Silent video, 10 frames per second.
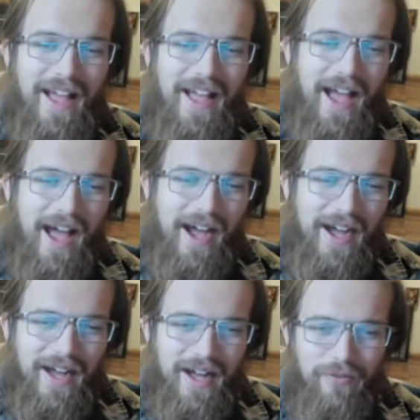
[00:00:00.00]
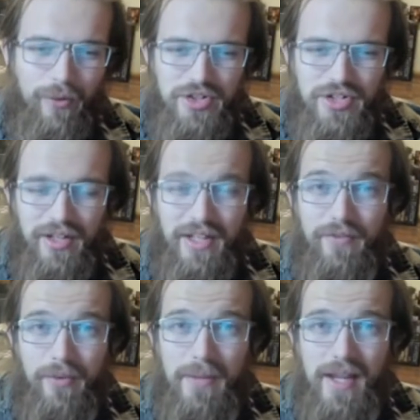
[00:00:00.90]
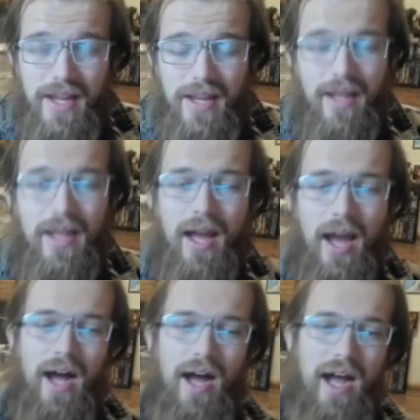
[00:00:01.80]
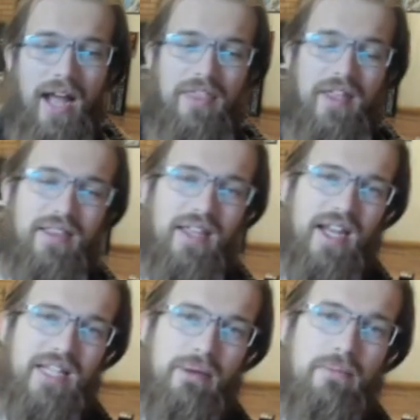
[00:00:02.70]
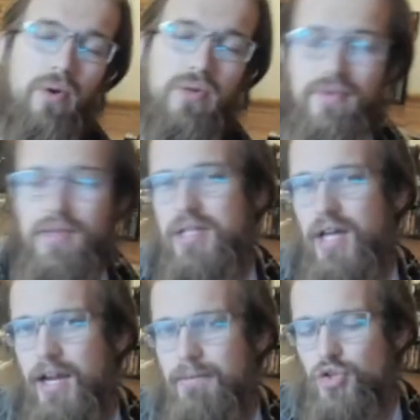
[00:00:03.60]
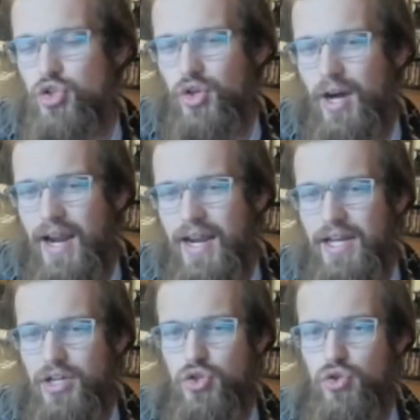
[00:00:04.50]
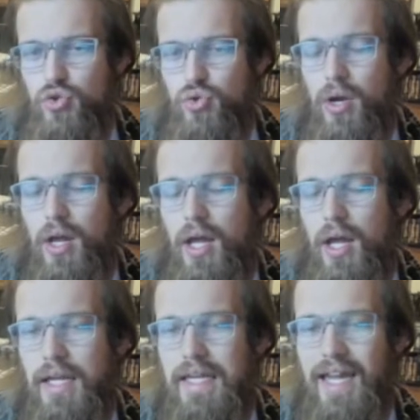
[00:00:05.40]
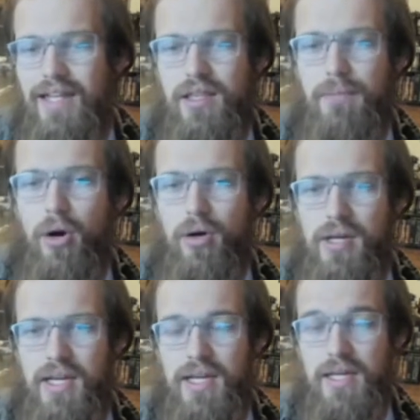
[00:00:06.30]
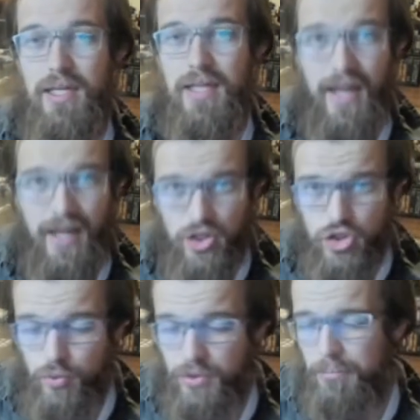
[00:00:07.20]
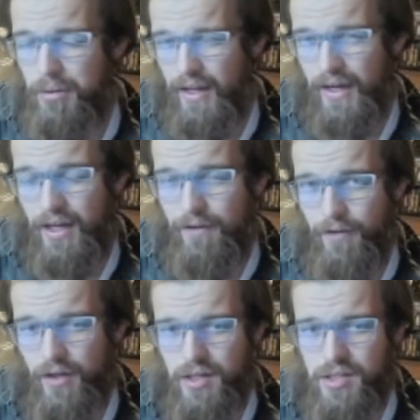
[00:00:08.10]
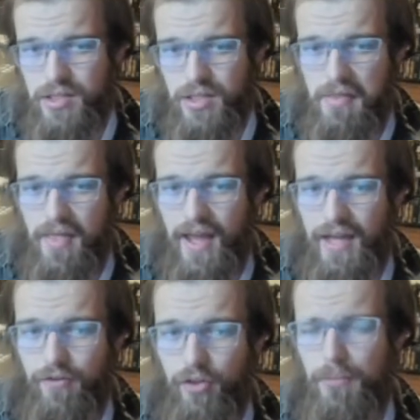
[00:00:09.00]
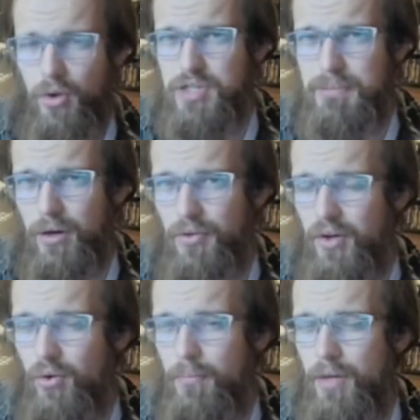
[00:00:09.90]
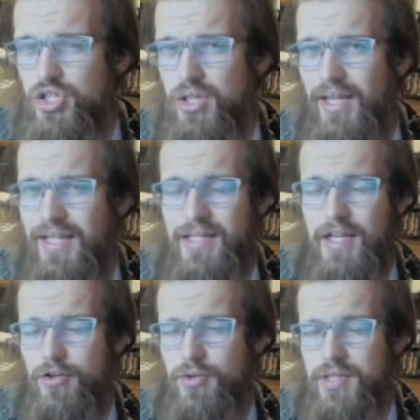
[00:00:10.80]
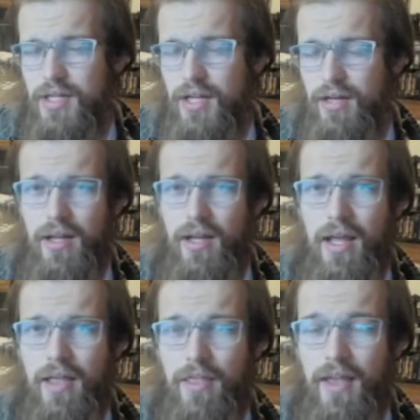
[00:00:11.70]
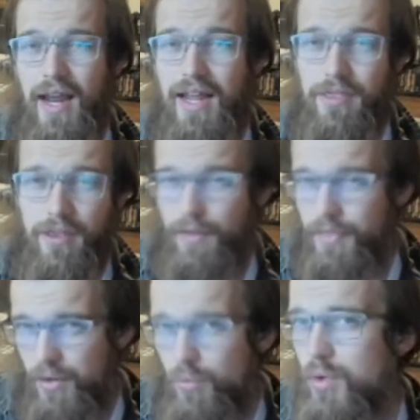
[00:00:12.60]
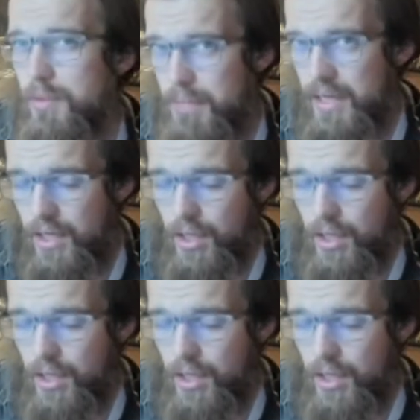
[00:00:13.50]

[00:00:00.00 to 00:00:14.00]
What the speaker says: Unfortunately for me, I think that I spent most of the time trying to get the party engaged with the planning phase that, for the most part, they were much less interested in than I thought they would be.